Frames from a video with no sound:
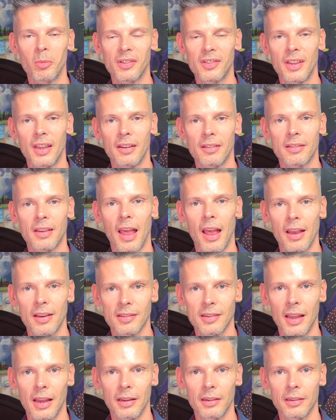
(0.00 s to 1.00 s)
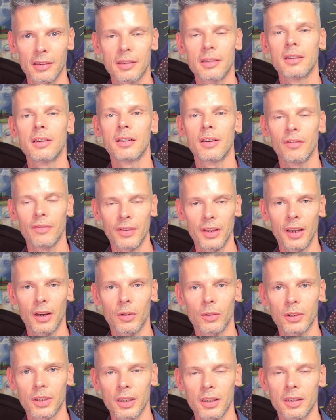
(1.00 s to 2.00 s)
mistakes as that
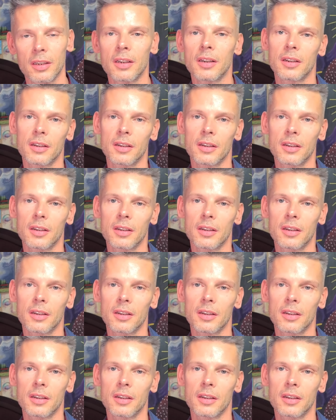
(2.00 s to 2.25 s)
vehicle did.